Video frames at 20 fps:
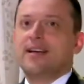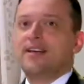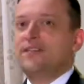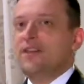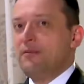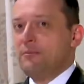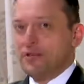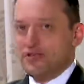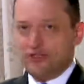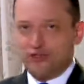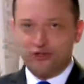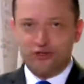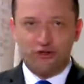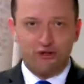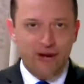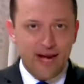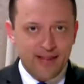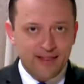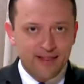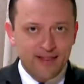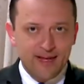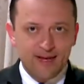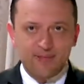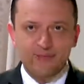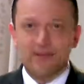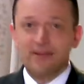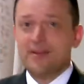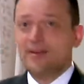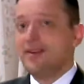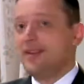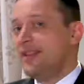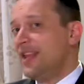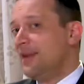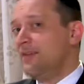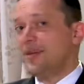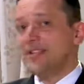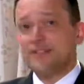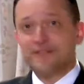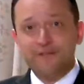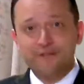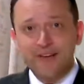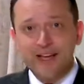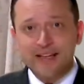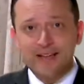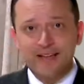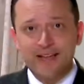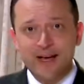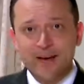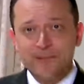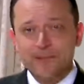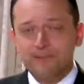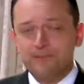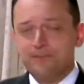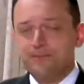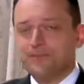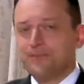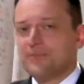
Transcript: they must train them, and they must feed them.